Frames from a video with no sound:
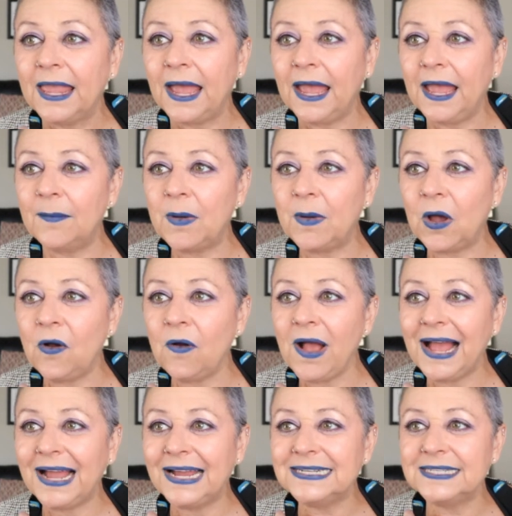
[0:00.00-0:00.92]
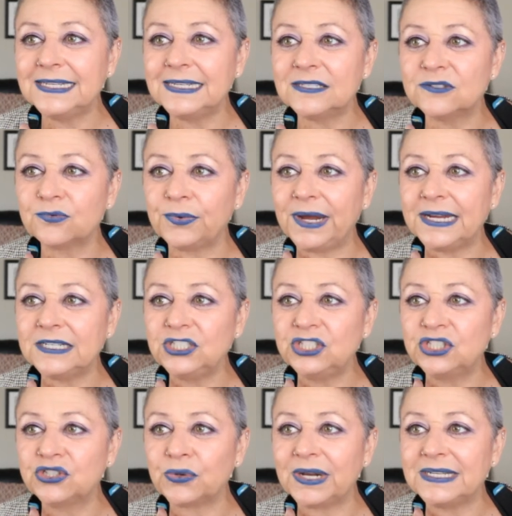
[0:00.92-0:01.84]
Um, Ohi says
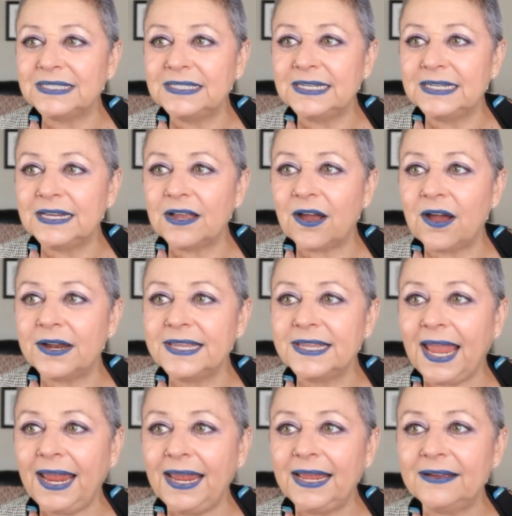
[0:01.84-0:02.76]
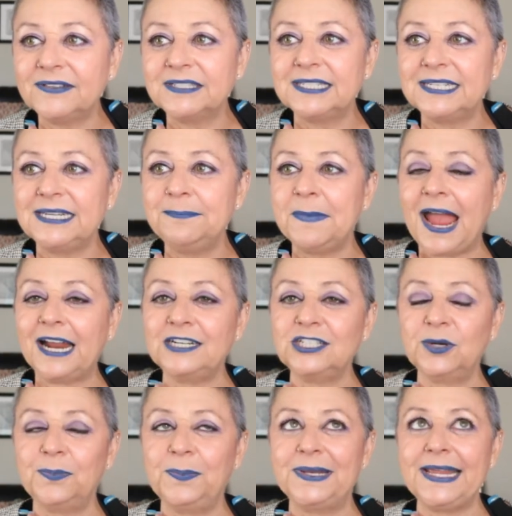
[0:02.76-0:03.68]
ranch dressing on KFC
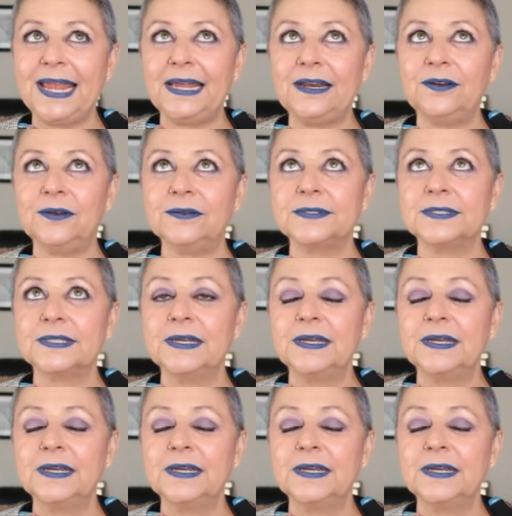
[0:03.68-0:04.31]
mashed potatoes.